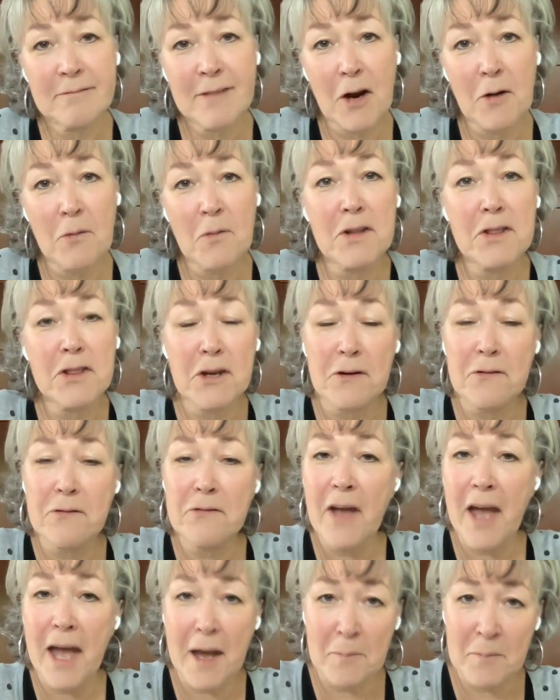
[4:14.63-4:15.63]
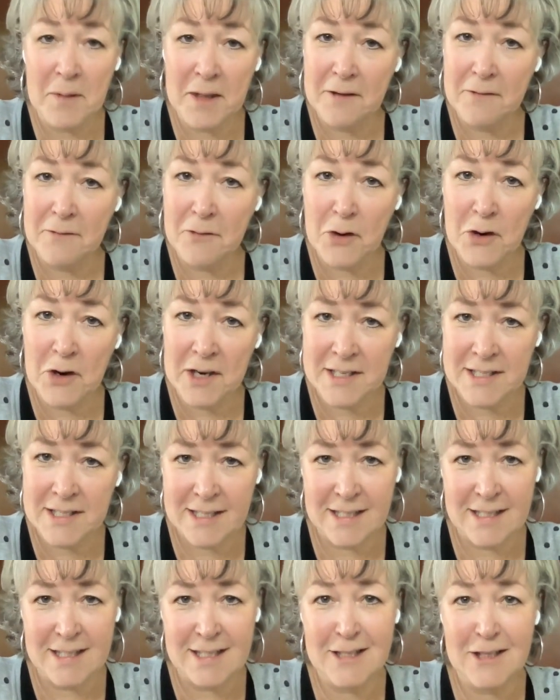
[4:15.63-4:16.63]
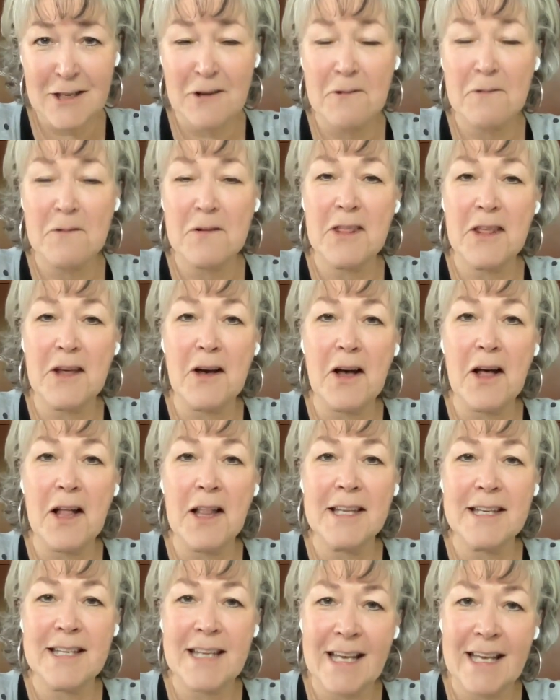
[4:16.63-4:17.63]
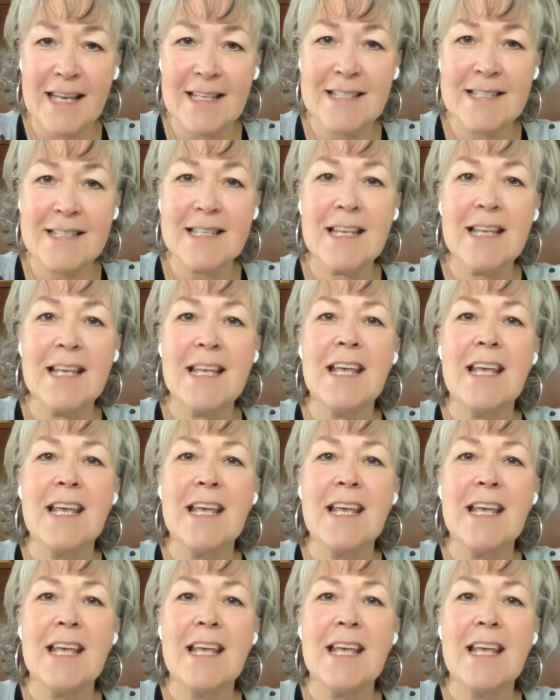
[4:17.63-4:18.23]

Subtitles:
are with your family of origins over the holidays,